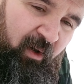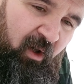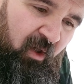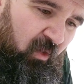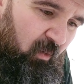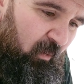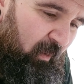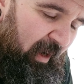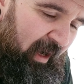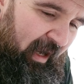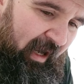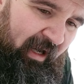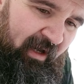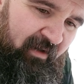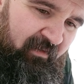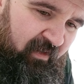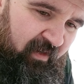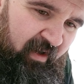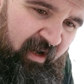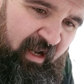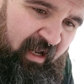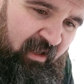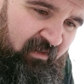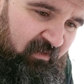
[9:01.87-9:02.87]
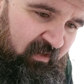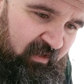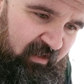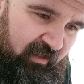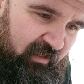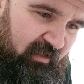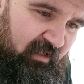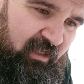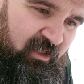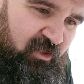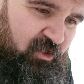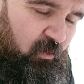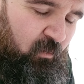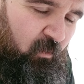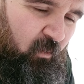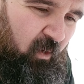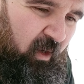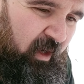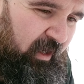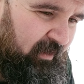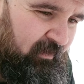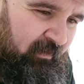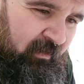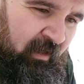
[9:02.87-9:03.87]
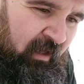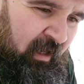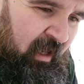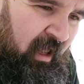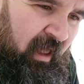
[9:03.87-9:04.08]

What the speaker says: all the way, and then I had the ignition one